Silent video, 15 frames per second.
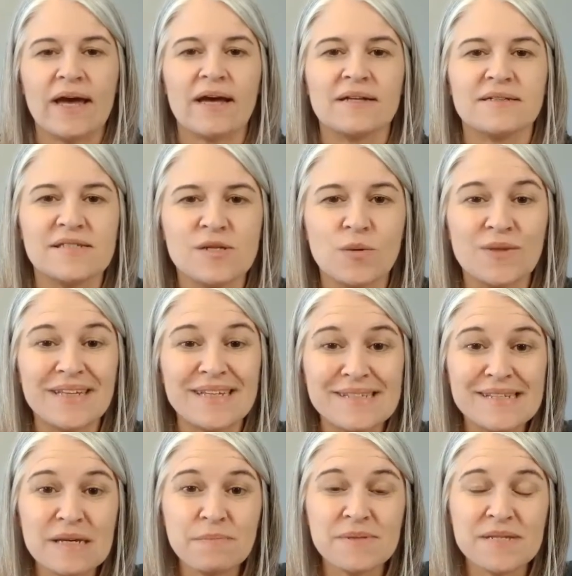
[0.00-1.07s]
And so, this
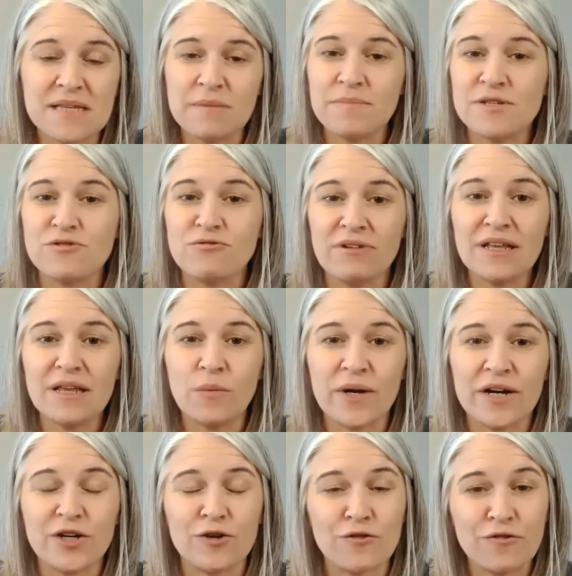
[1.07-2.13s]
deep sleep is really
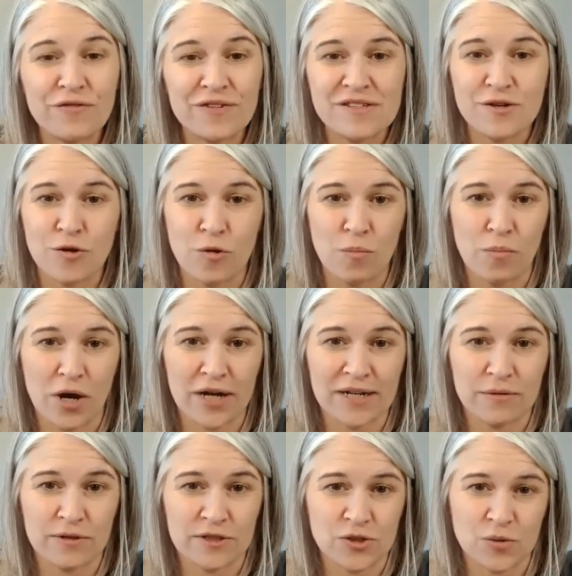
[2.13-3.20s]
where your physical
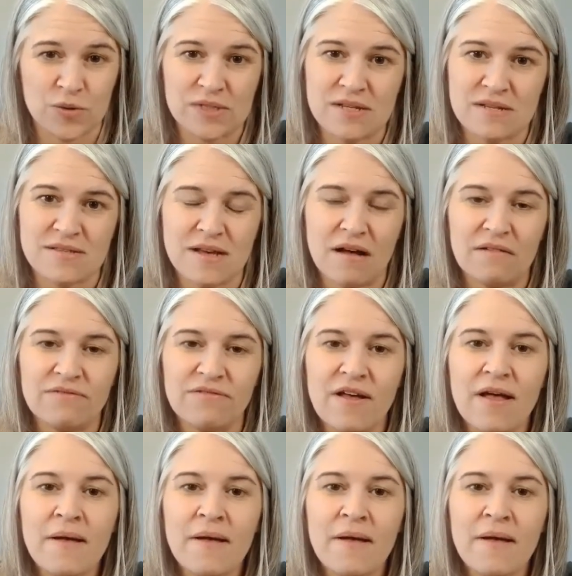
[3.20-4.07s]
body restores itself.